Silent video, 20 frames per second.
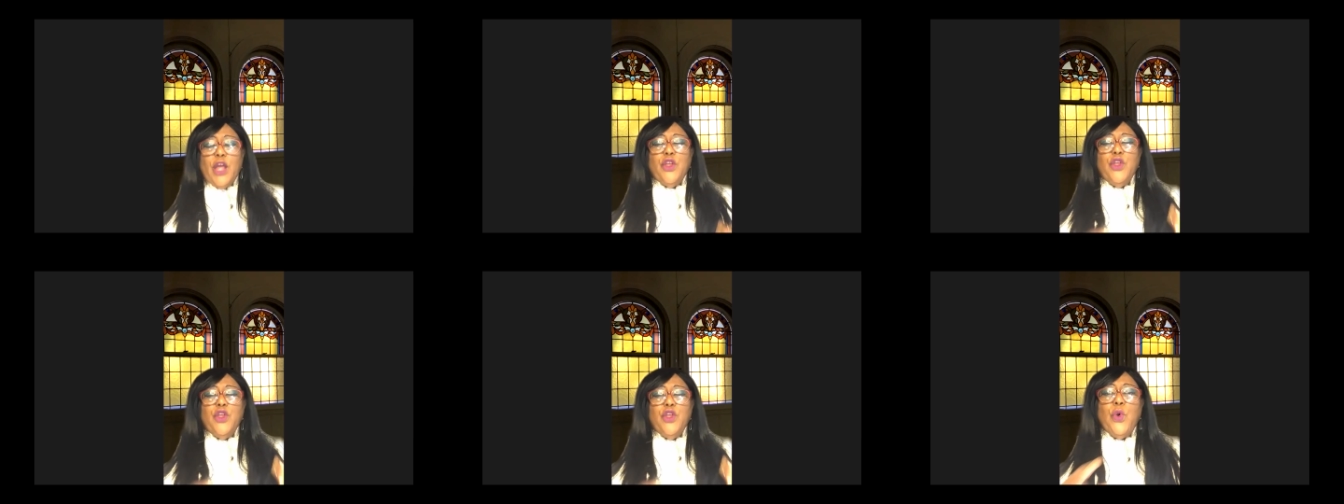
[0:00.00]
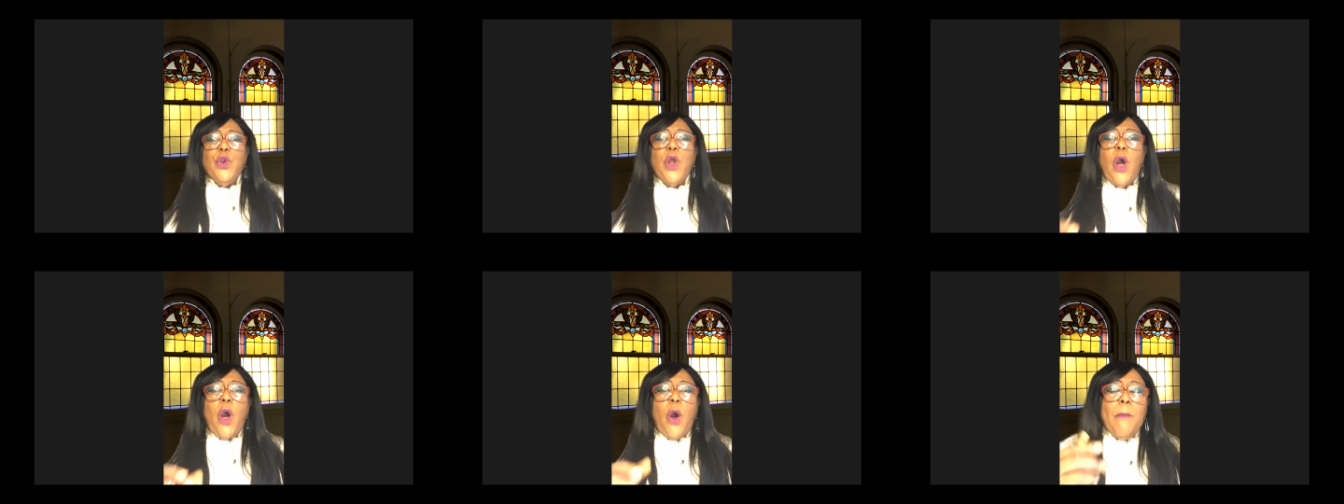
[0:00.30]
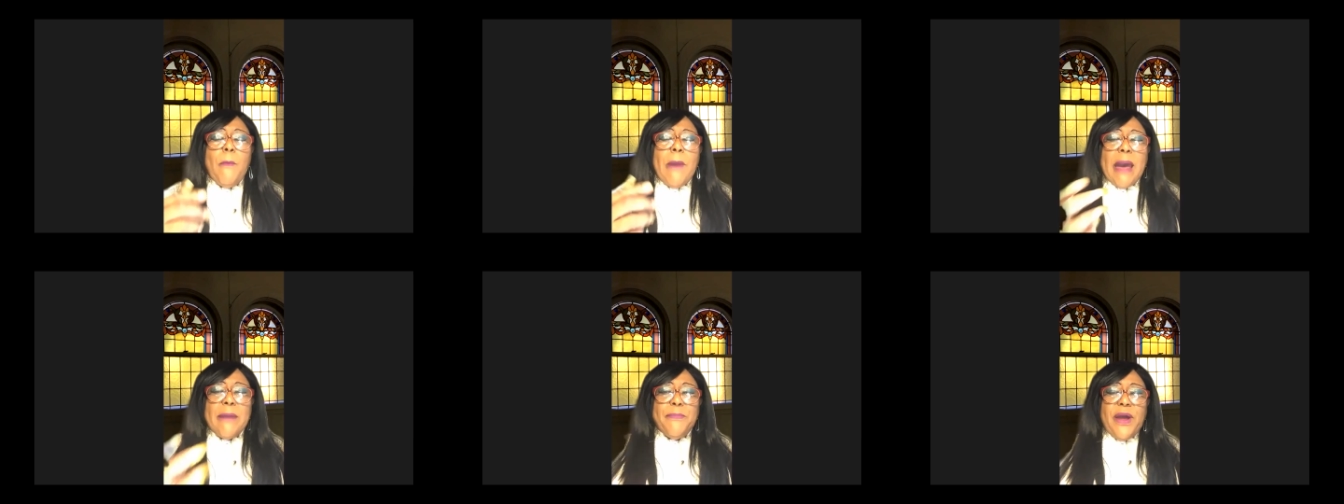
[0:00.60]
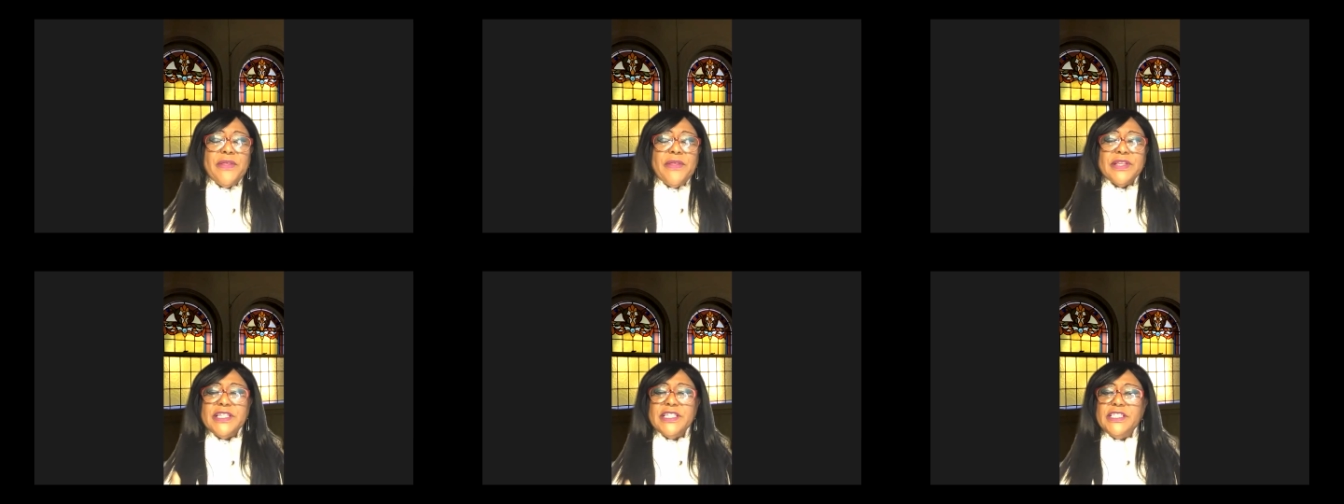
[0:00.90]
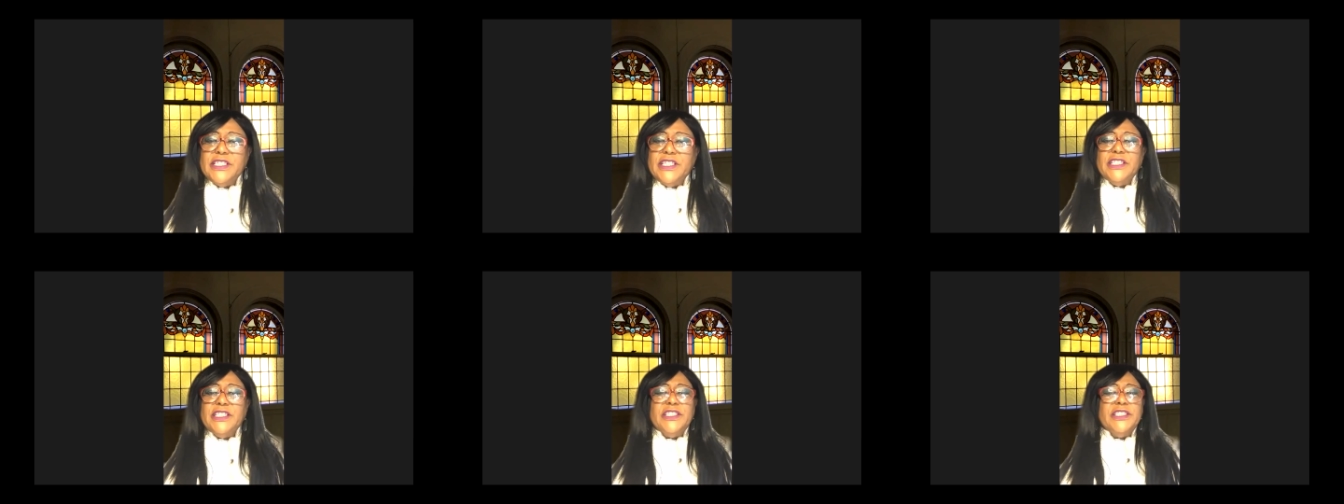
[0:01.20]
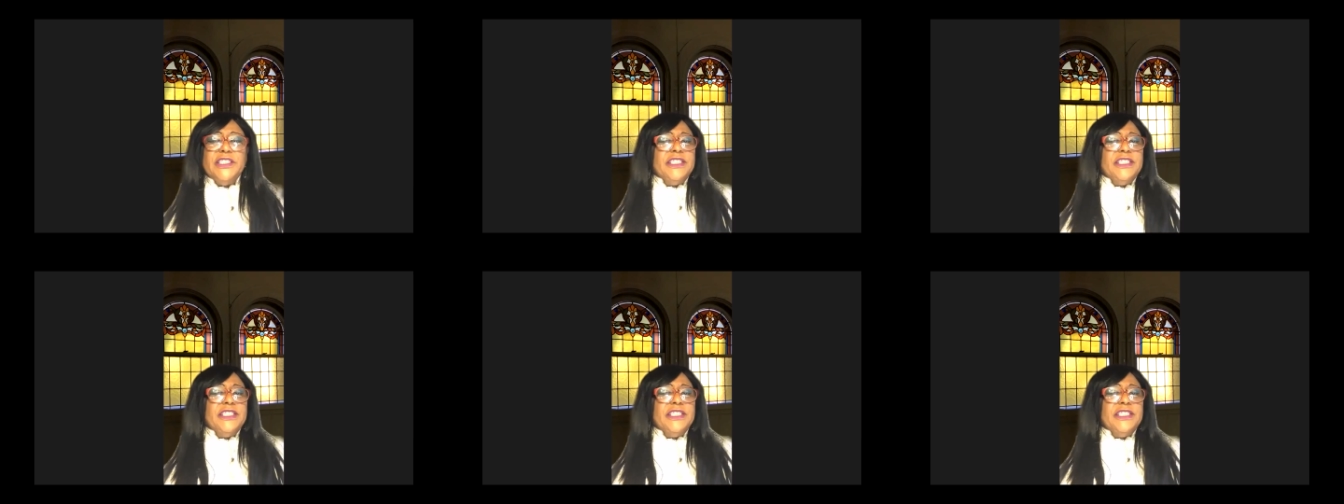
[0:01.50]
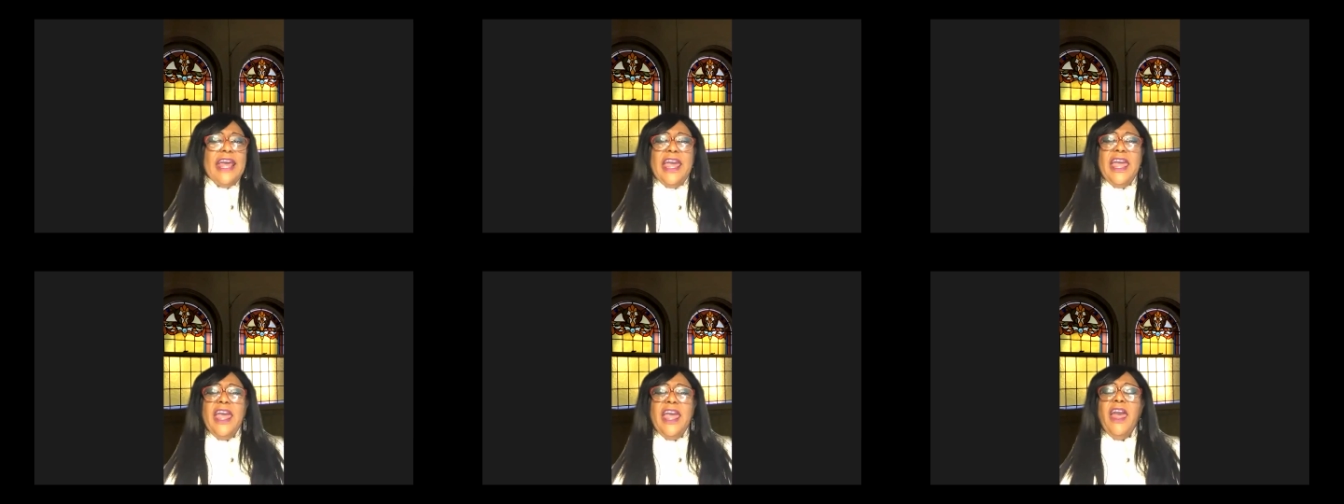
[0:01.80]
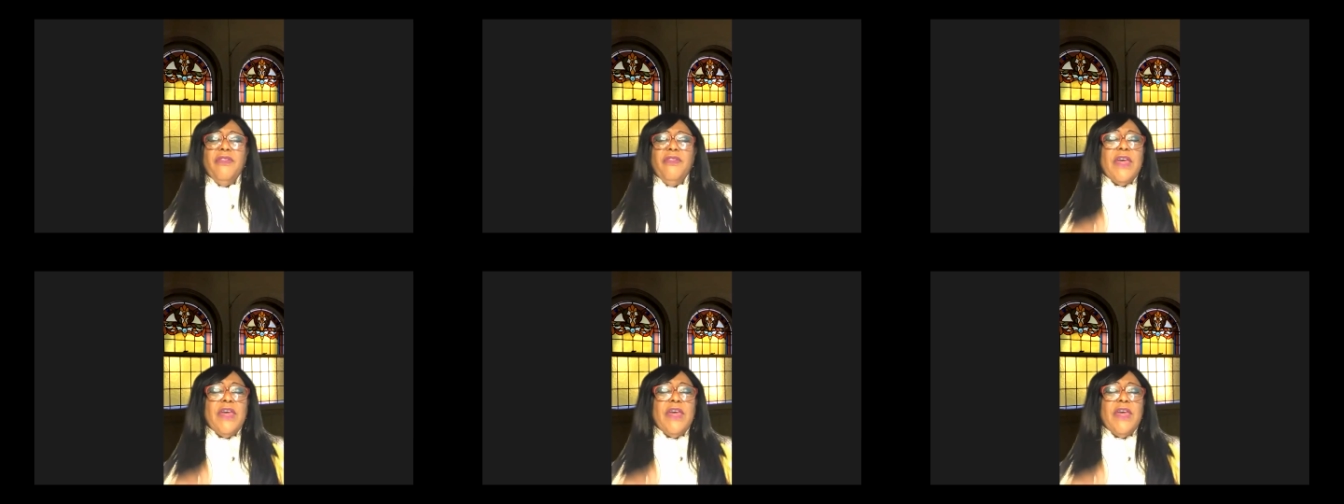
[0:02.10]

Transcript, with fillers: You know, my brothers and sisters, today